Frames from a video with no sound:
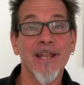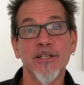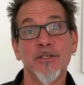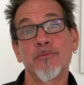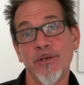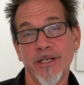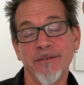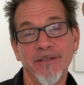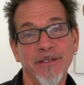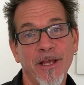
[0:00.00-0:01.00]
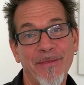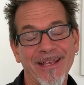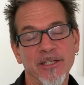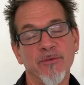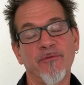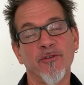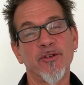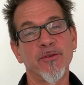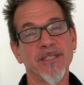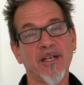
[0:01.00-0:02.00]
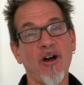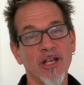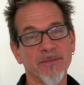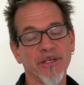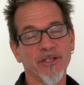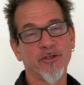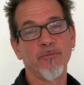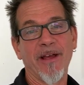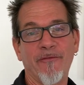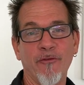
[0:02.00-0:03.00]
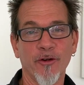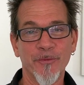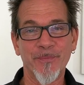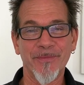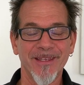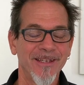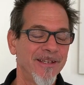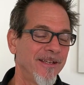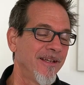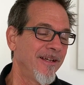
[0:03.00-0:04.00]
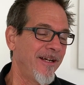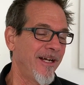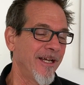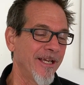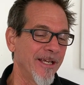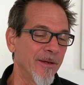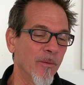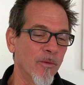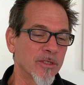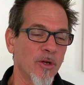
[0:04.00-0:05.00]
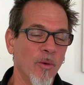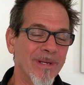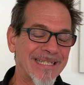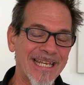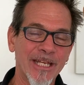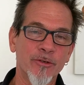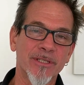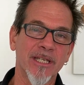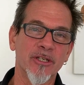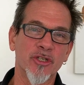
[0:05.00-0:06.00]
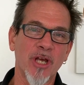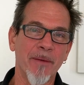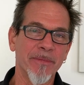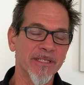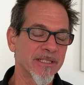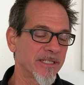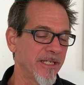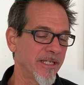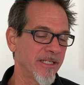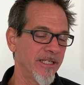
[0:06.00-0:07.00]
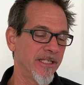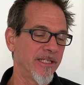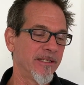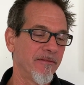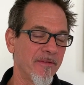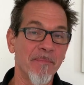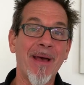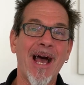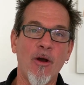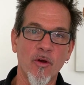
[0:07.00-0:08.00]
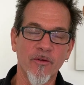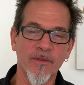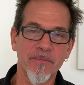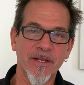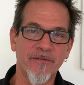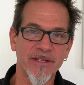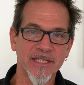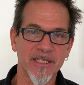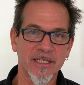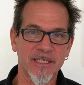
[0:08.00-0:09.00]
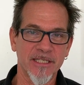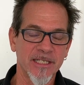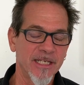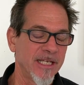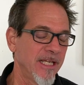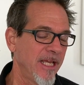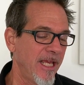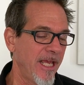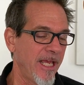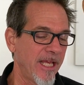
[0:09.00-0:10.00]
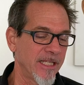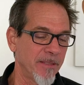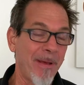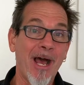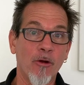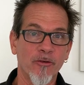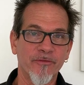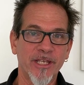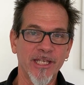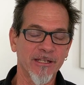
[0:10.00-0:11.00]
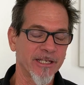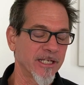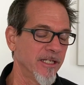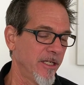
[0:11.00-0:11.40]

is what I think is referred to as the cosmic 2x4. I was always interested in shamans and in the power of the metaphysics and the power of healing,